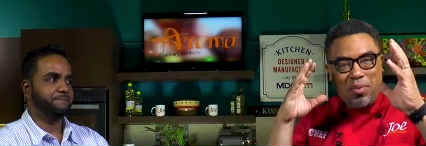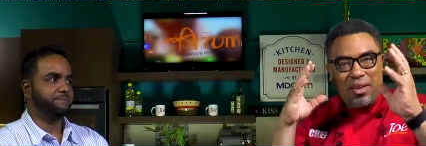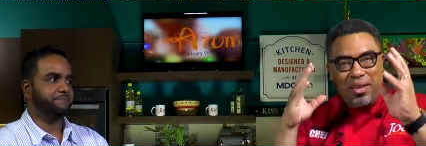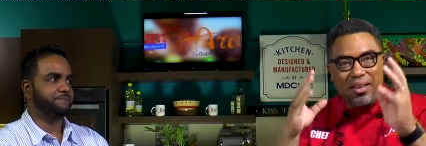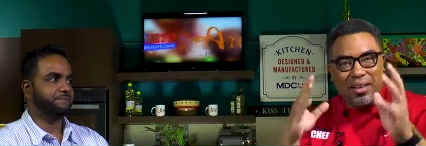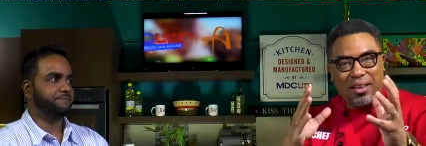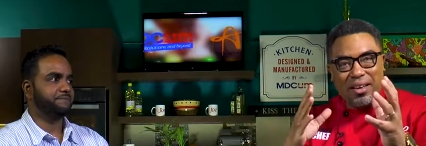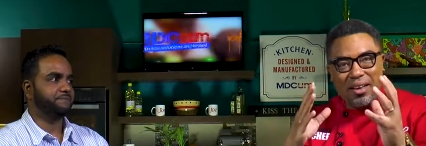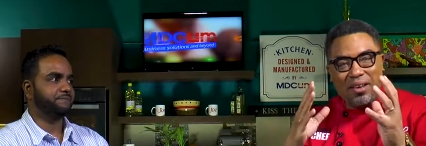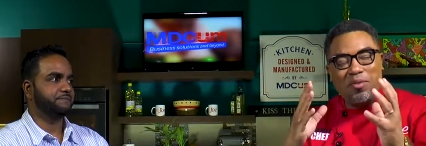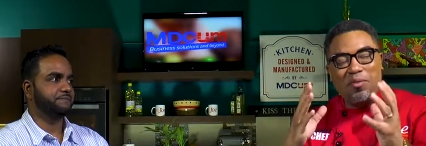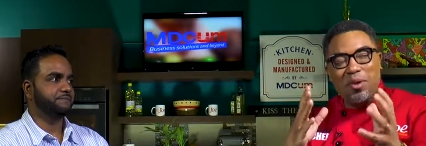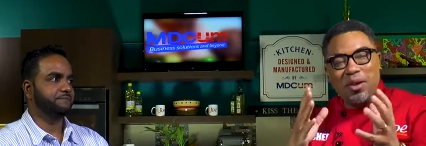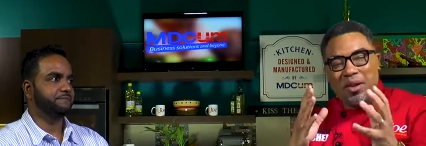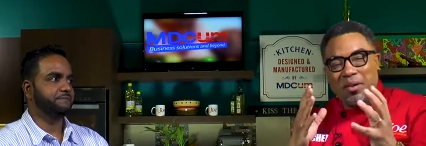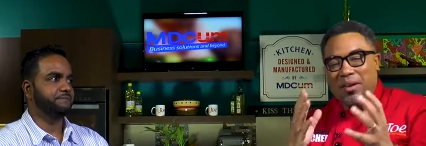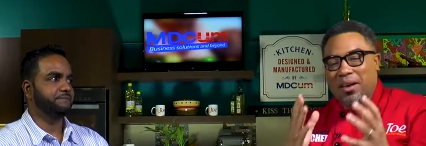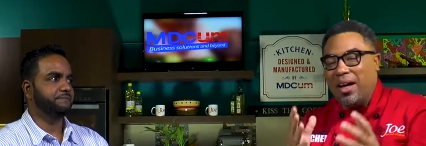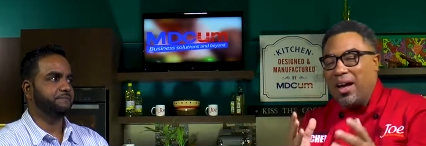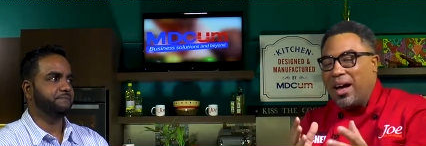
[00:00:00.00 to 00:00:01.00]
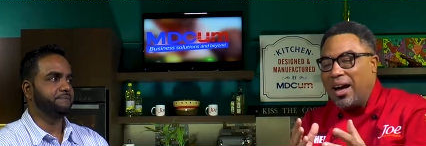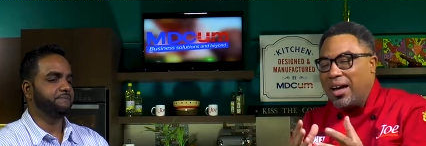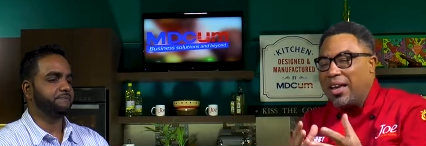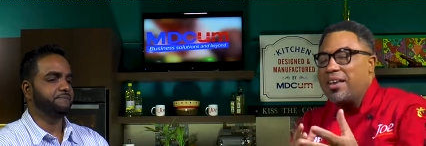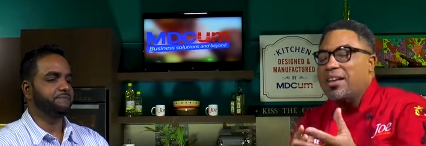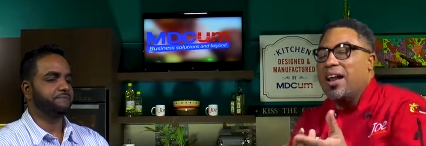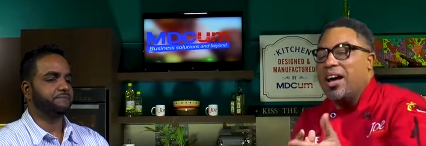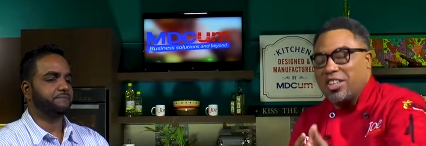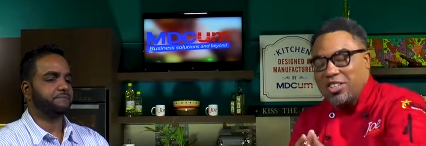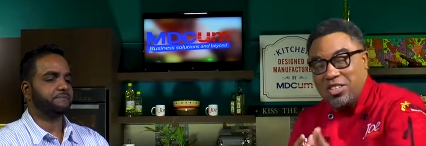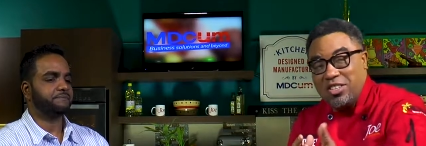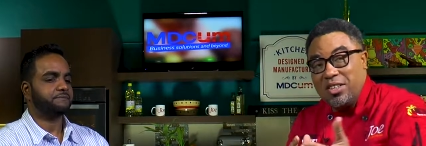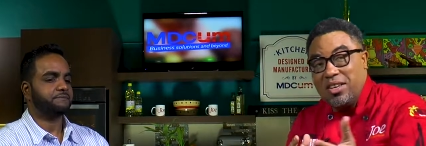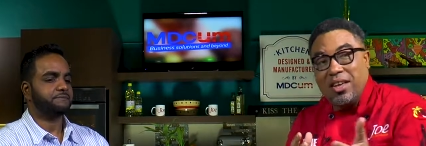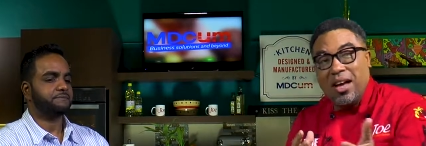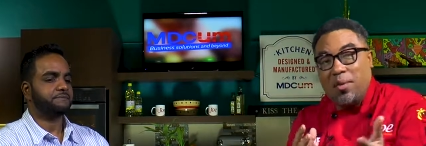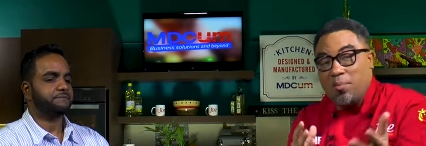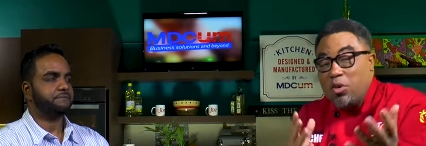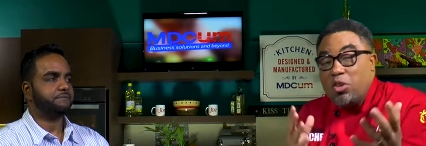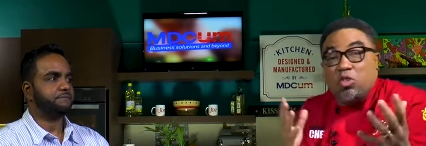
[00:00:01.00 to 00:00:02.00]
Speaker 1: we will. Uh, he'll actually,
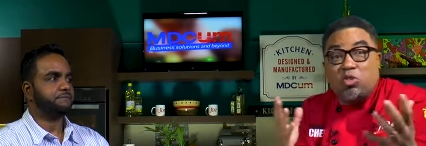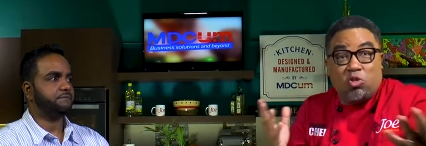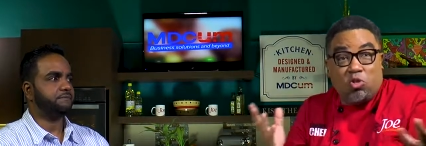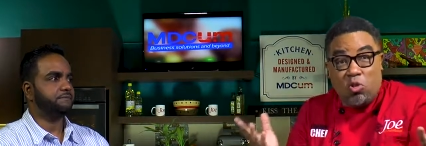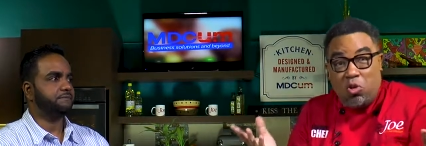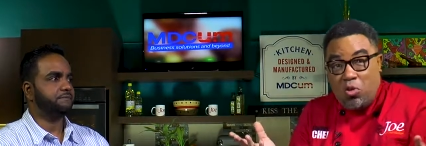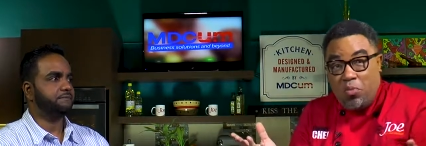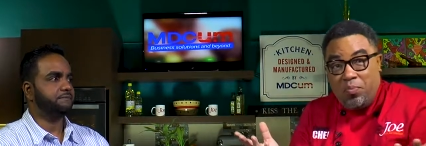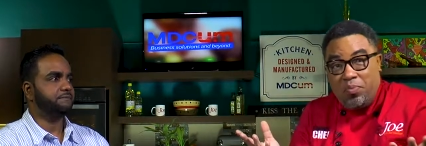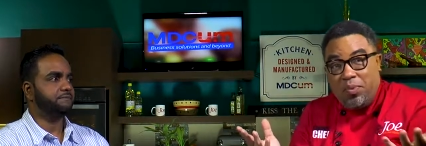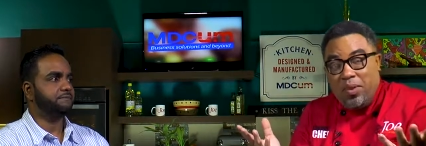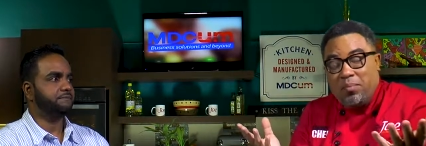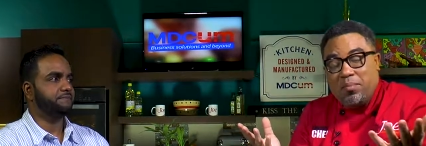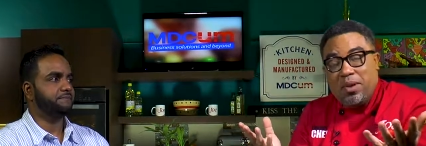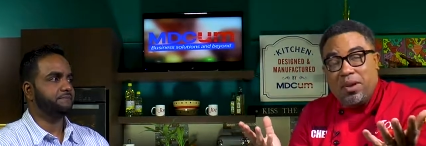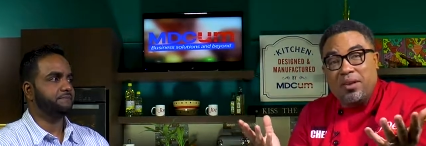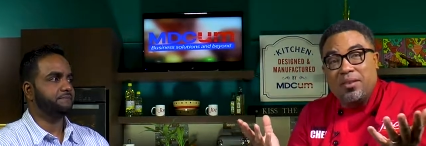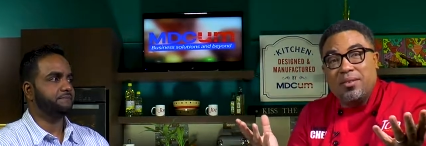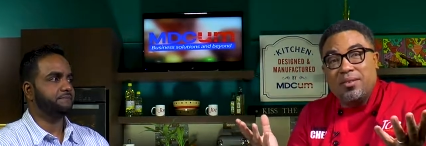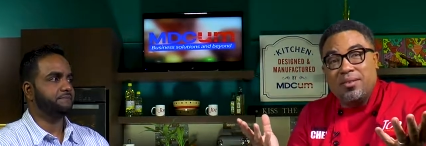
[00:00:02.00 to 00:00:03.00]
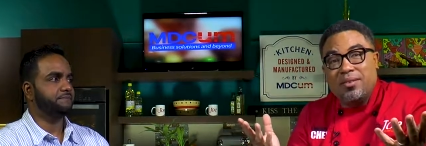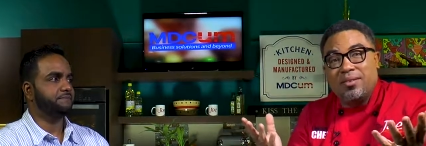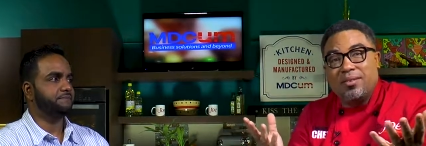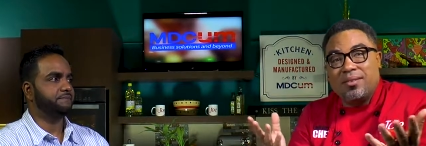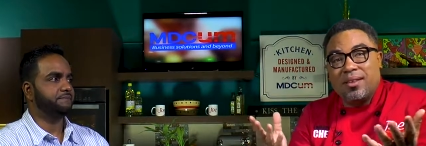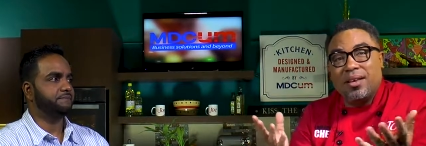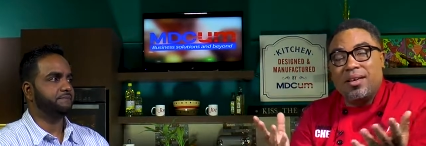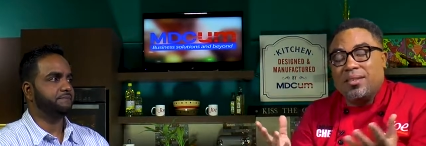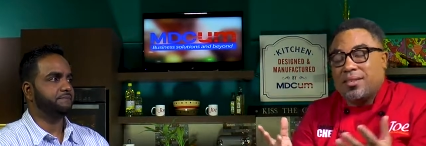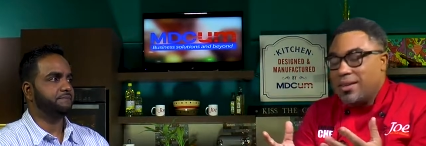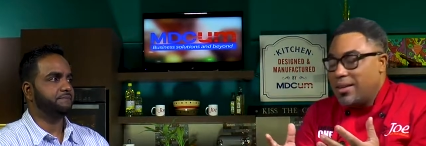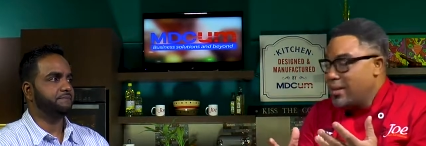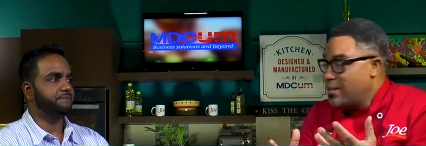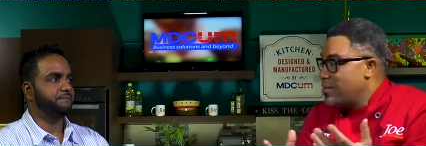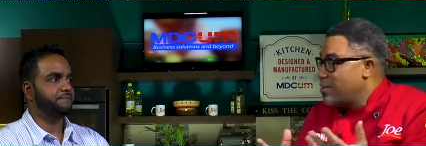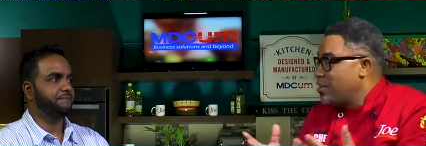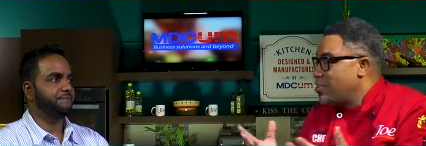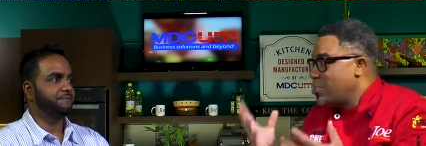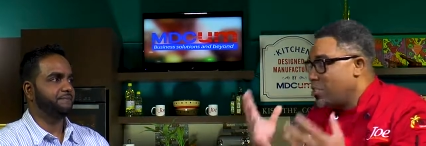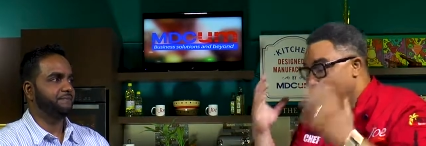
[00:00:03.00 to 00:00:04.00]
I'm not sure because I uh, said he's
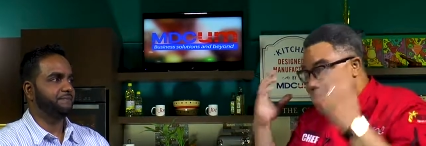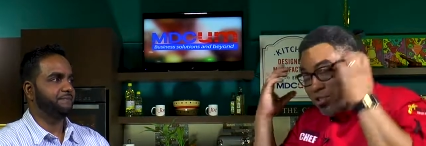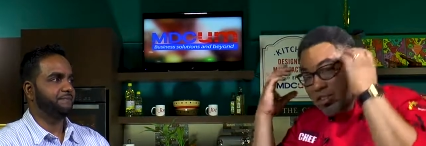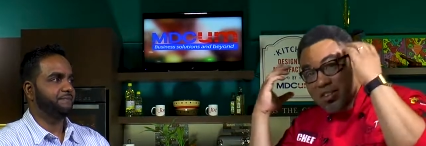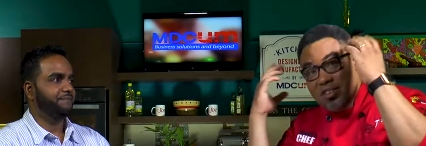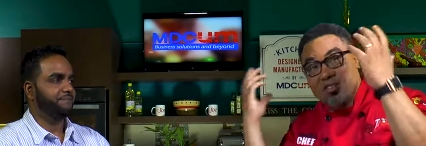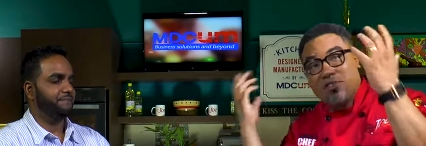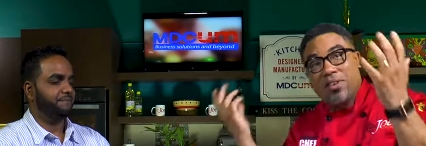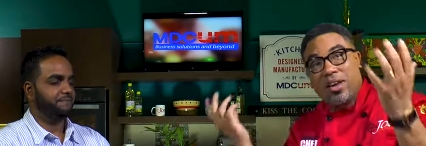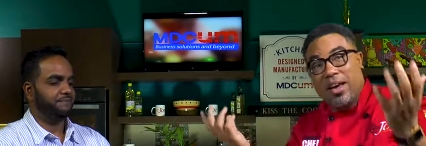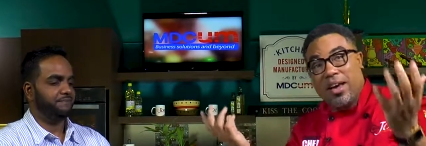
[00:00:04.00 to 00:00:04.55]
such a creative